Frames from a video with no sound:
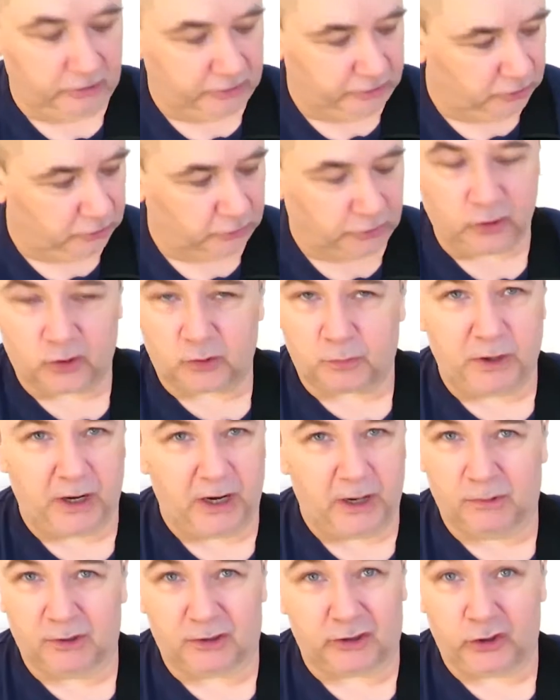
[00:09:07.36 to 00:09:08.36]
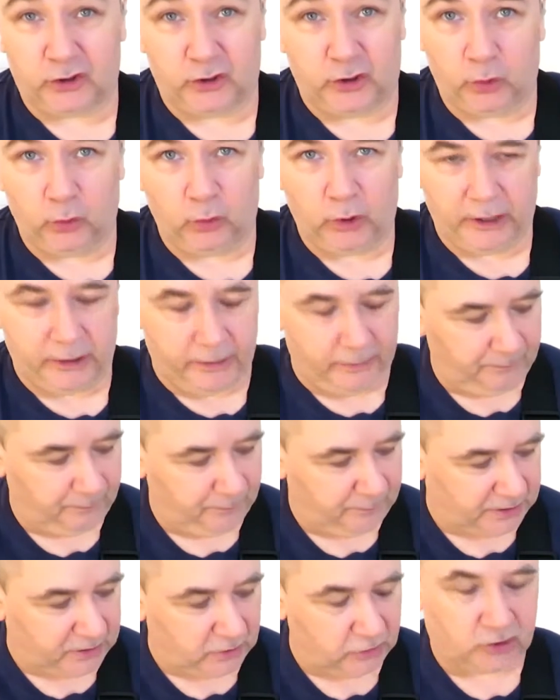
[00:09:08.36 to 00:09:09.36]
you'll just be able to do it
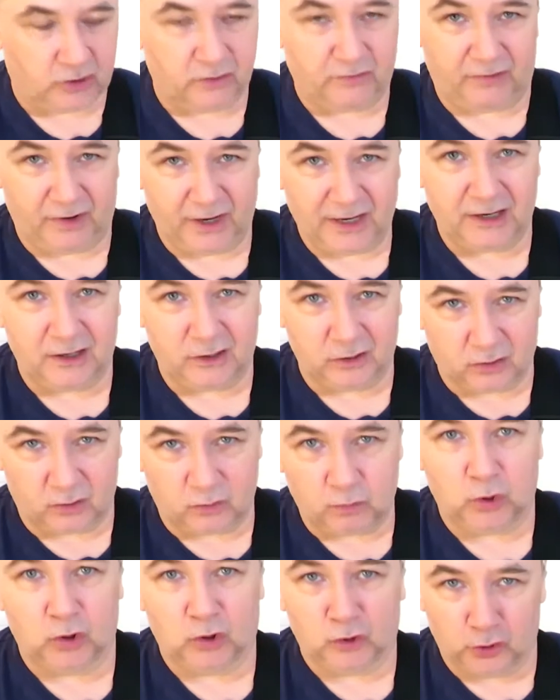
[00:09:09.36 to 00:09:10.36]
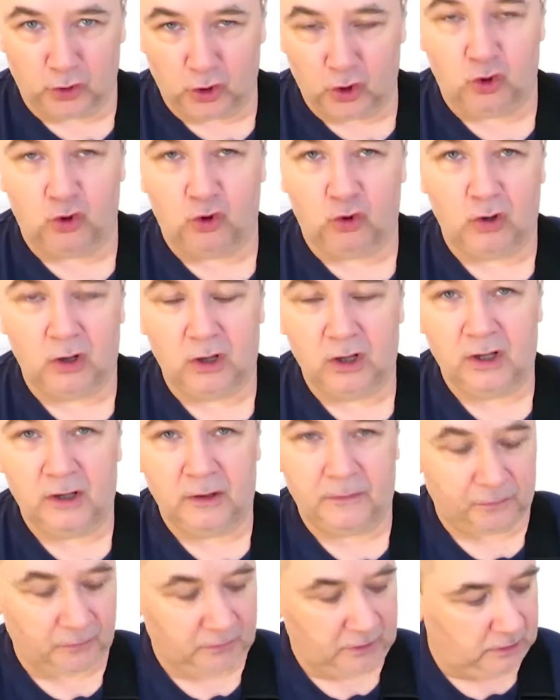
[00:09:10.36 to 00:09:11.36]
because your fingers will know,
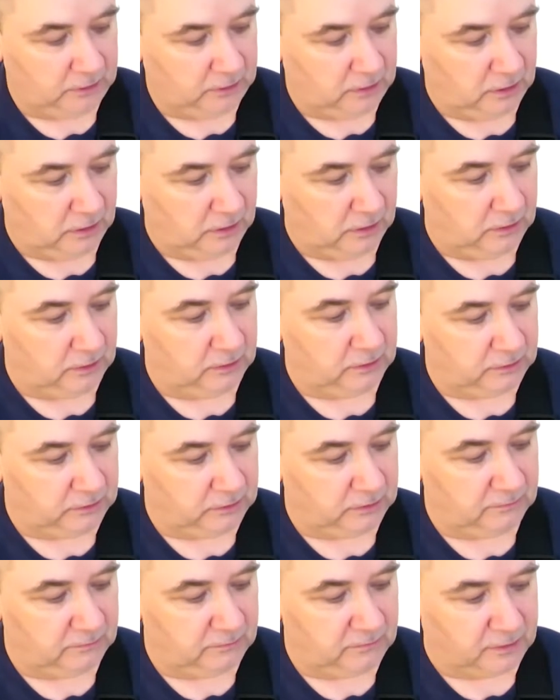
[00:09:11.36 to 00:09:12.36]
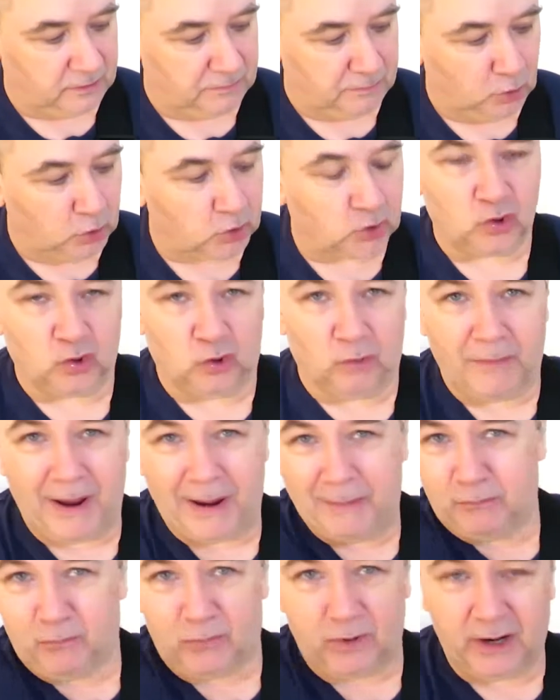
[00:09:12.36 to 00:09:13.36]
the muscle
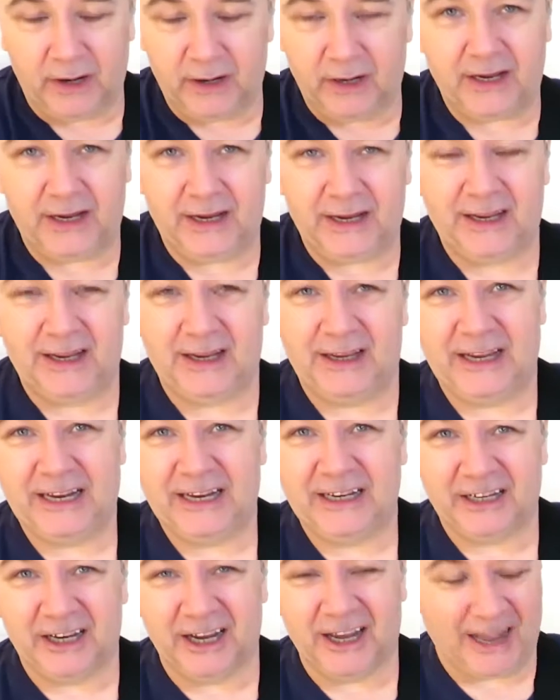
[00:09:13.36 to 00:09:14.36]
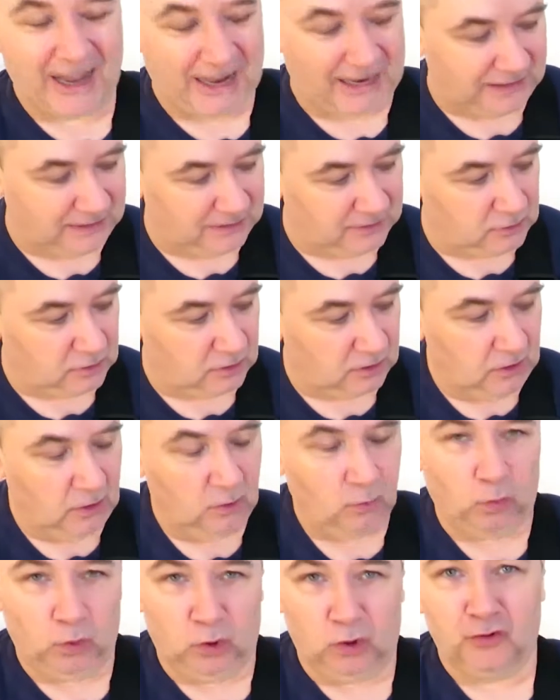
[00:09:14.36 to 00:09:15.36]
memory in your hands
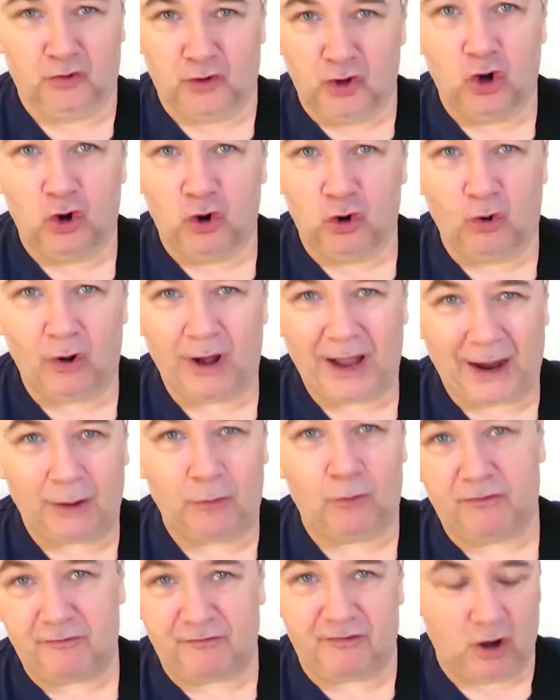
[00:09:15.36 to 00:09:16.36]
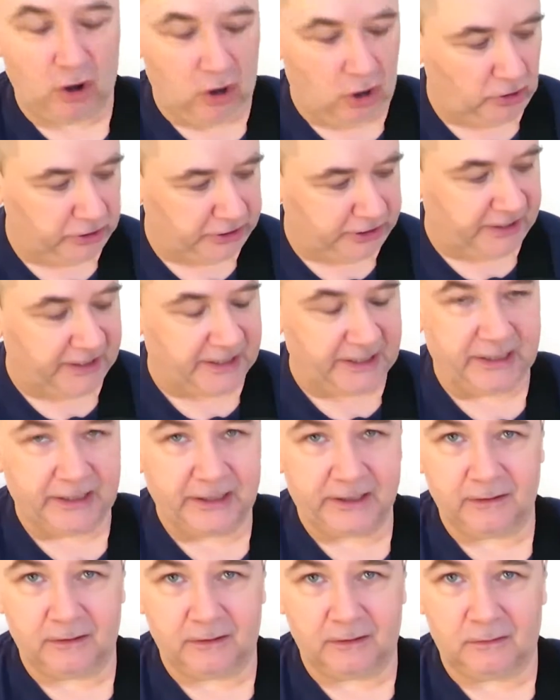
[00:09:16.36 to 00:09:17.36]
will know how far you
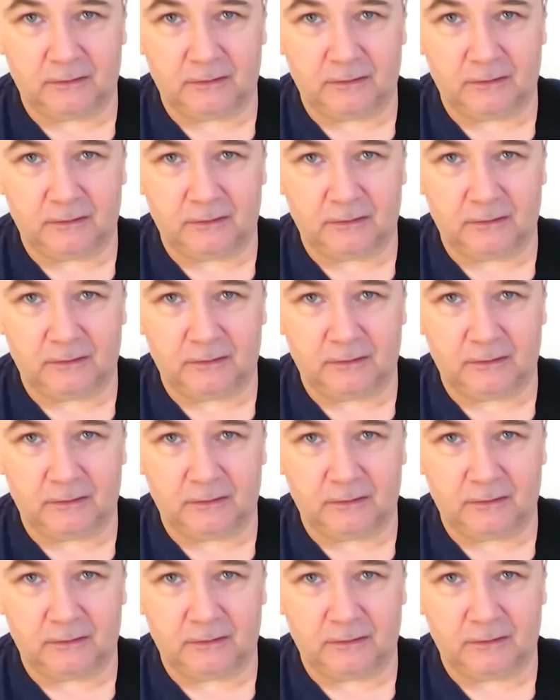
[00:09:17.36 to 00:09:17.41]
need